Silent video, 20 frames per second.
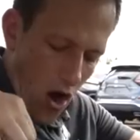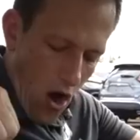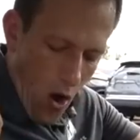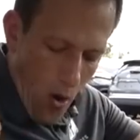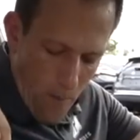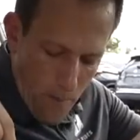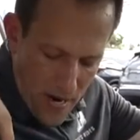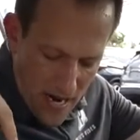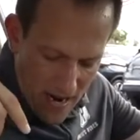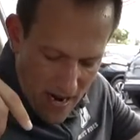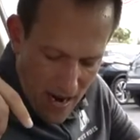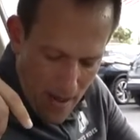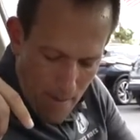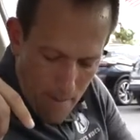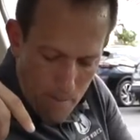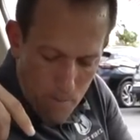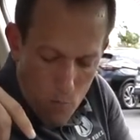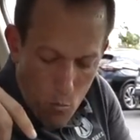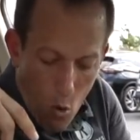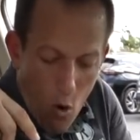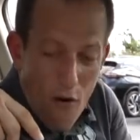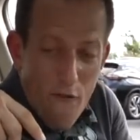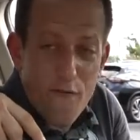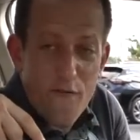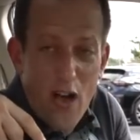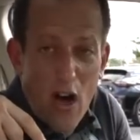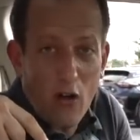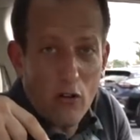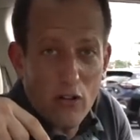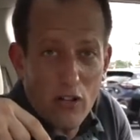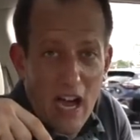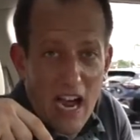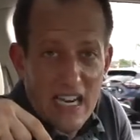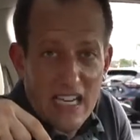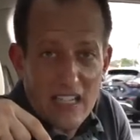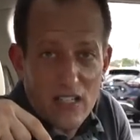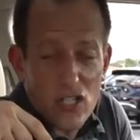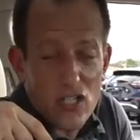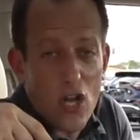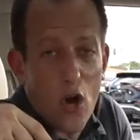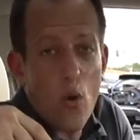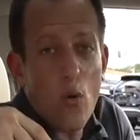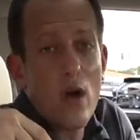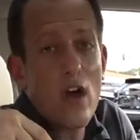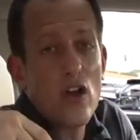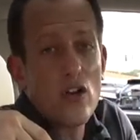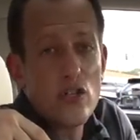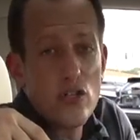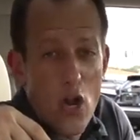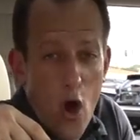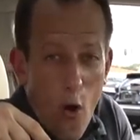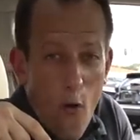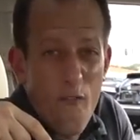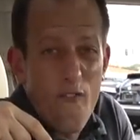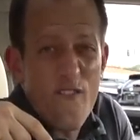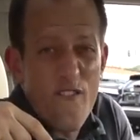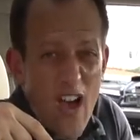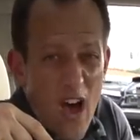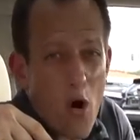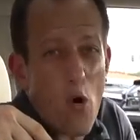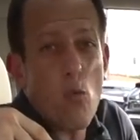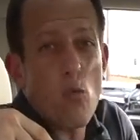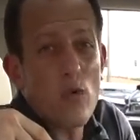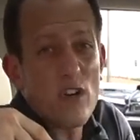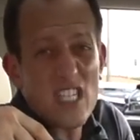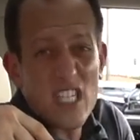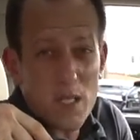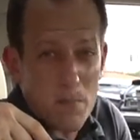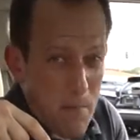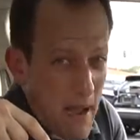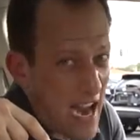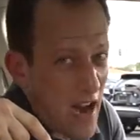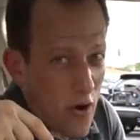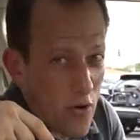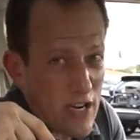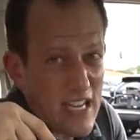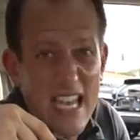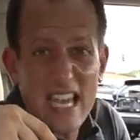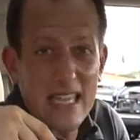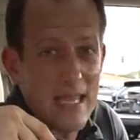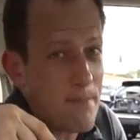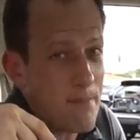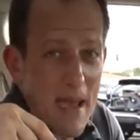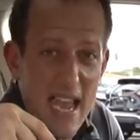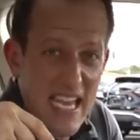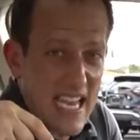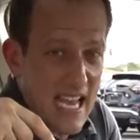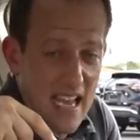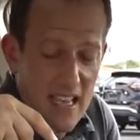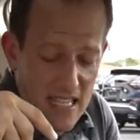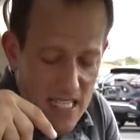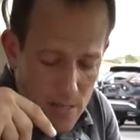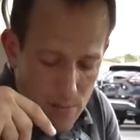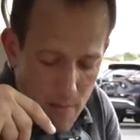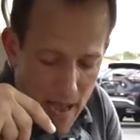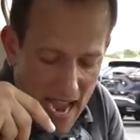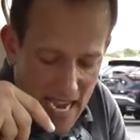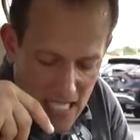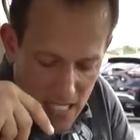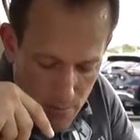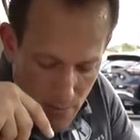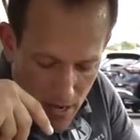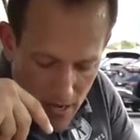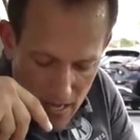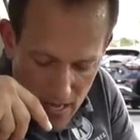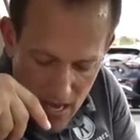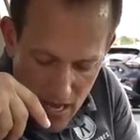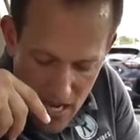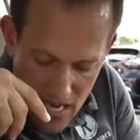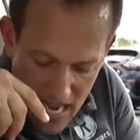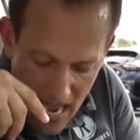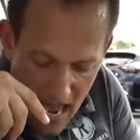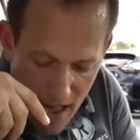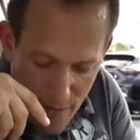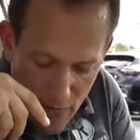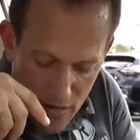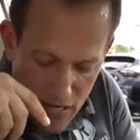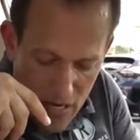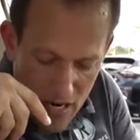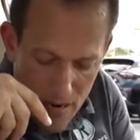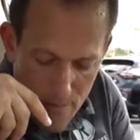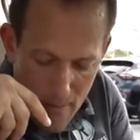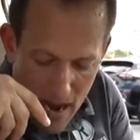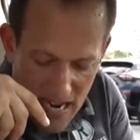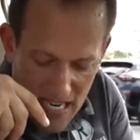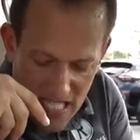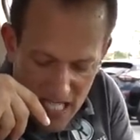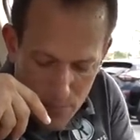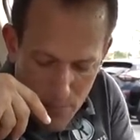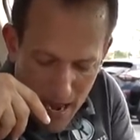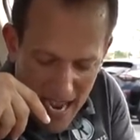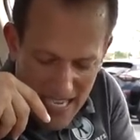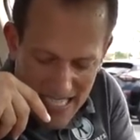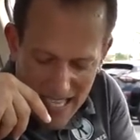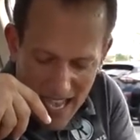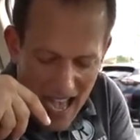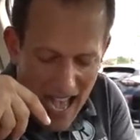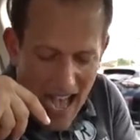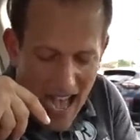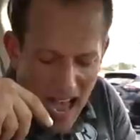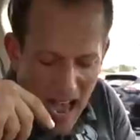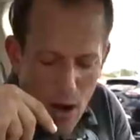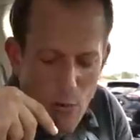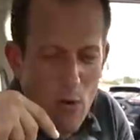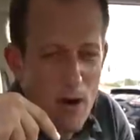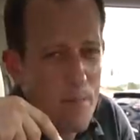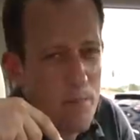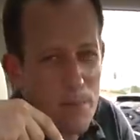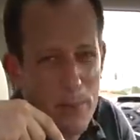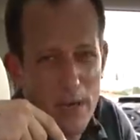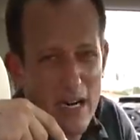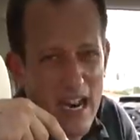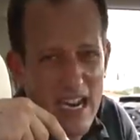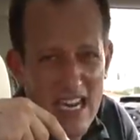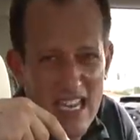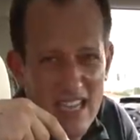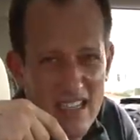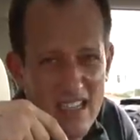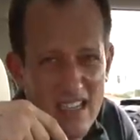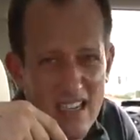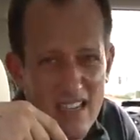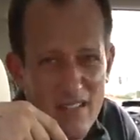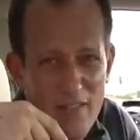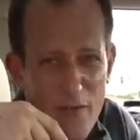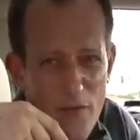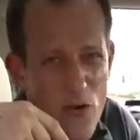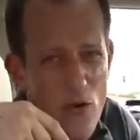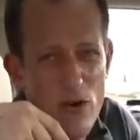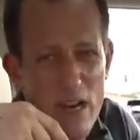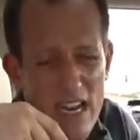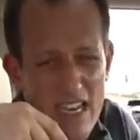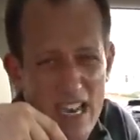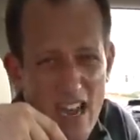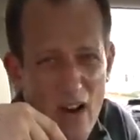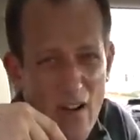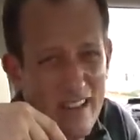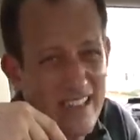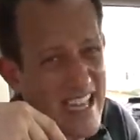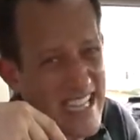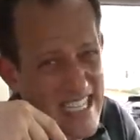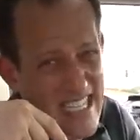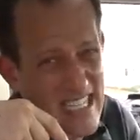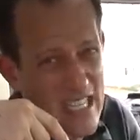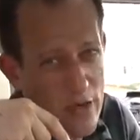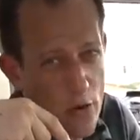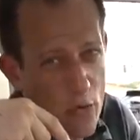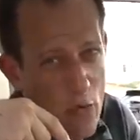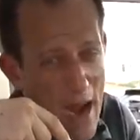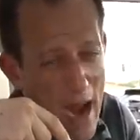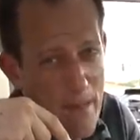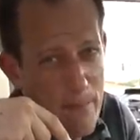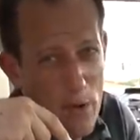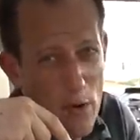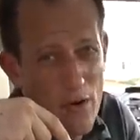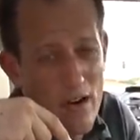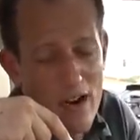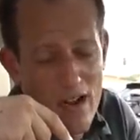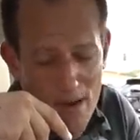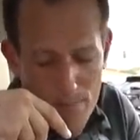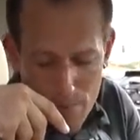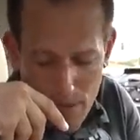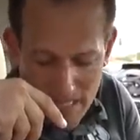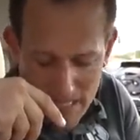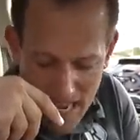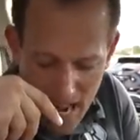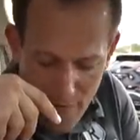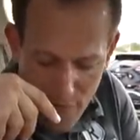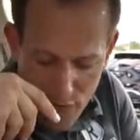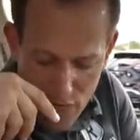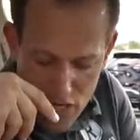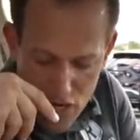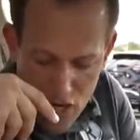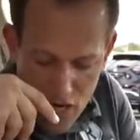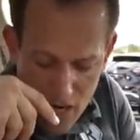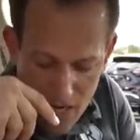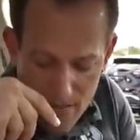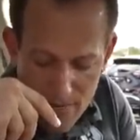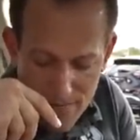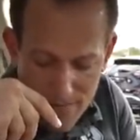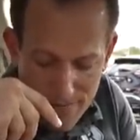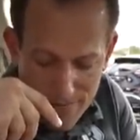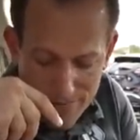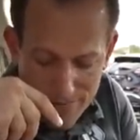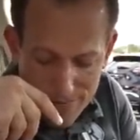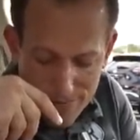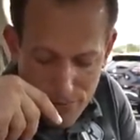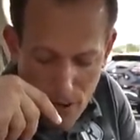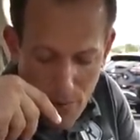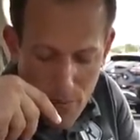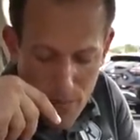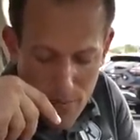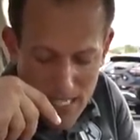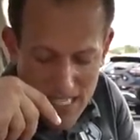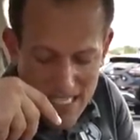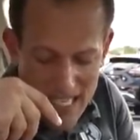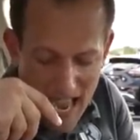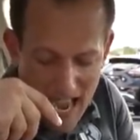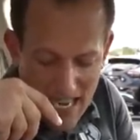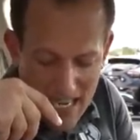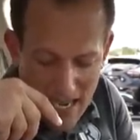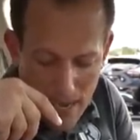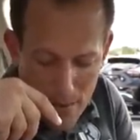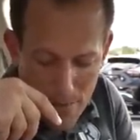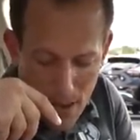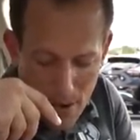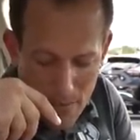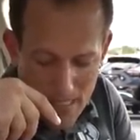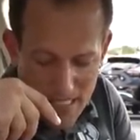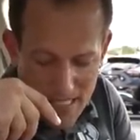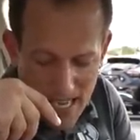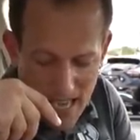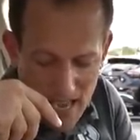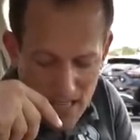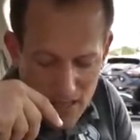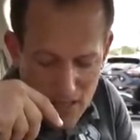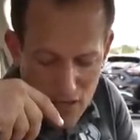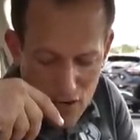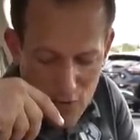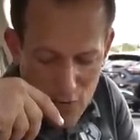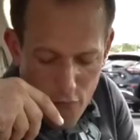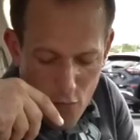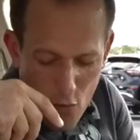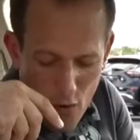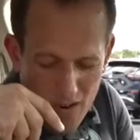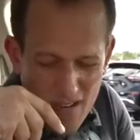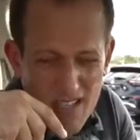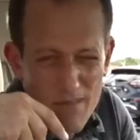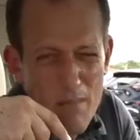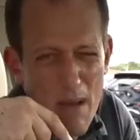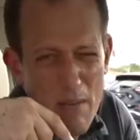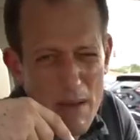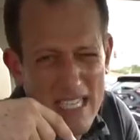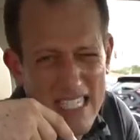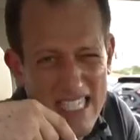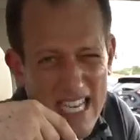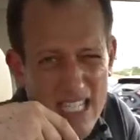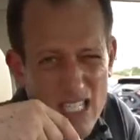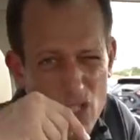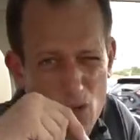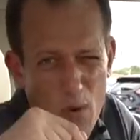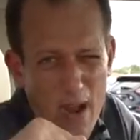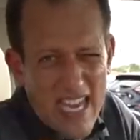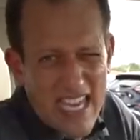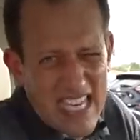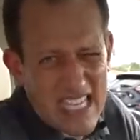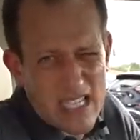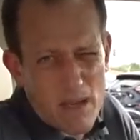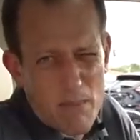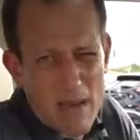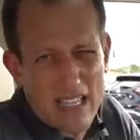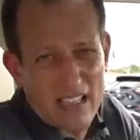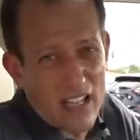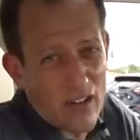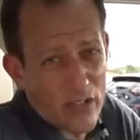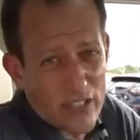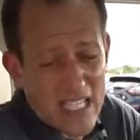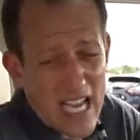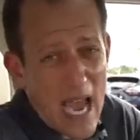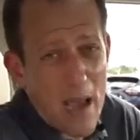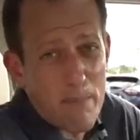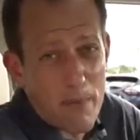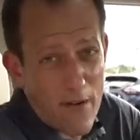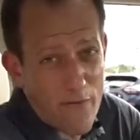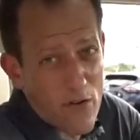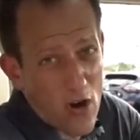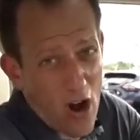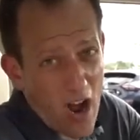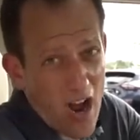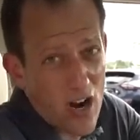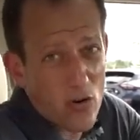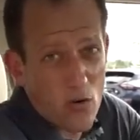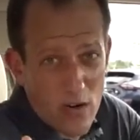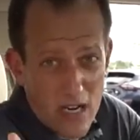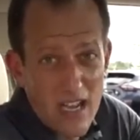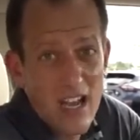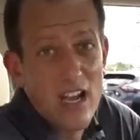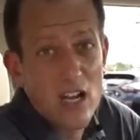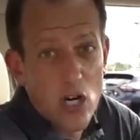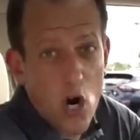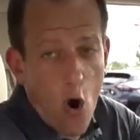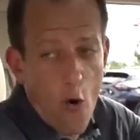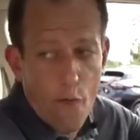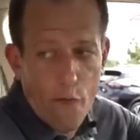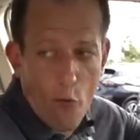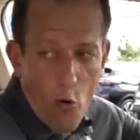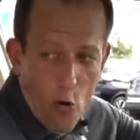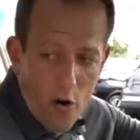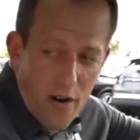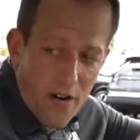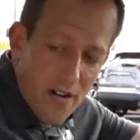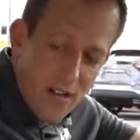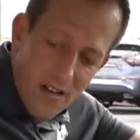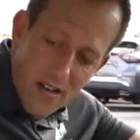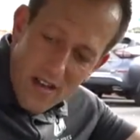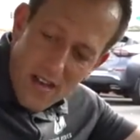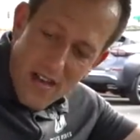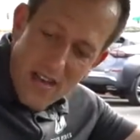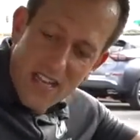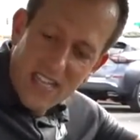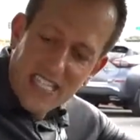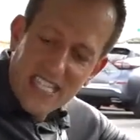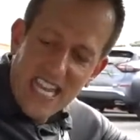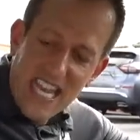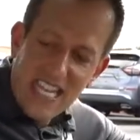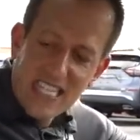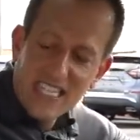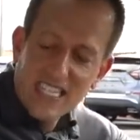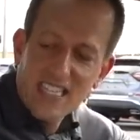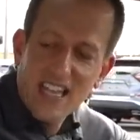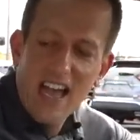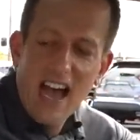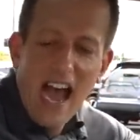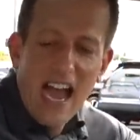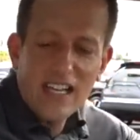Open it up, more felt lining. So no felt was spared in the making of this Maxima. You have a good amount of space. I wouldn't put any food in there unless it's in a wrapper, but definitely you could probably stack up, I would say two, four, maybe six Twinkies. It'd be a little tight, but if you're hungry, go for it. Seats.